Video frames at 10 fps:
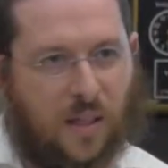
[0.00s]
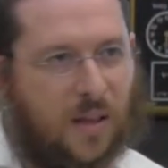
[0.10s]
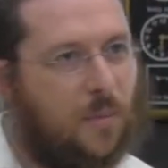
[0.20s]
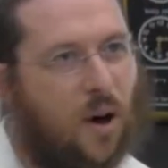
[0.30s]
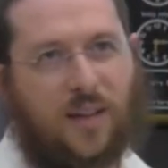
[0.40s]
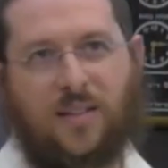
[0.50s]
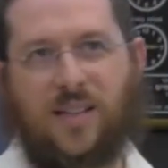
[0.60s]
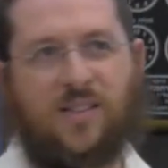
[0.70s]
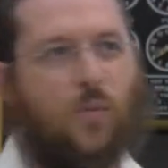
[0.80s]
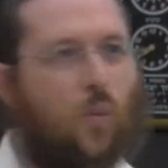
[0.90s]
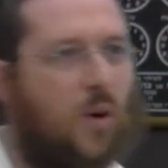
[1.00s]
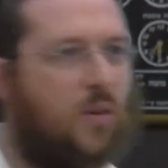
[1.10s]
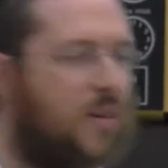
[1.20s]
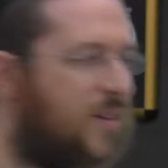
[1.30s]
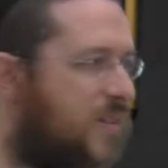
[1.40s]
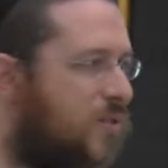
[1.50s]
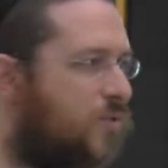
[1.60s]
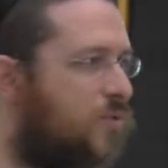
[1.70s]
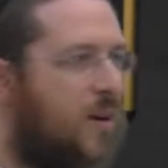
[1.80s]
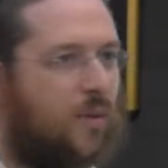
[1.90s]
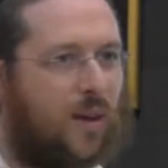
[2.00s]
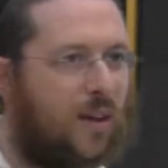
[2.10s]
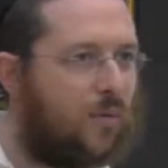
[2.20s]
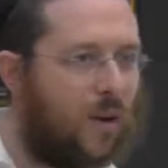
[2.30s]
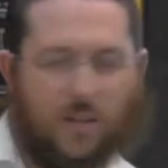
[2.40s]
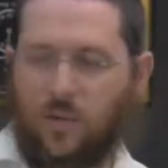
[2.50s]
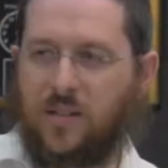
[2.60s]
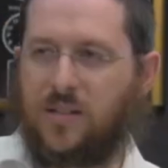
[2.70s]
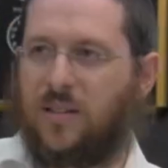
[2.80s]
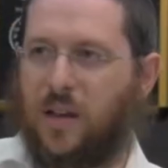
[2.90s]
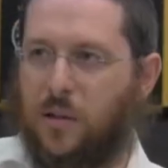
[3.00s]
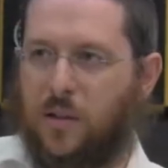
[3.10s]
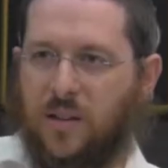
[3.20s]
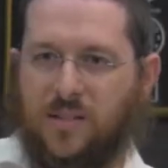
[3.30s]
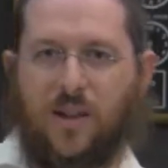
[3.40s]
Their mind doesn't wander, doesn't run away and race into other things.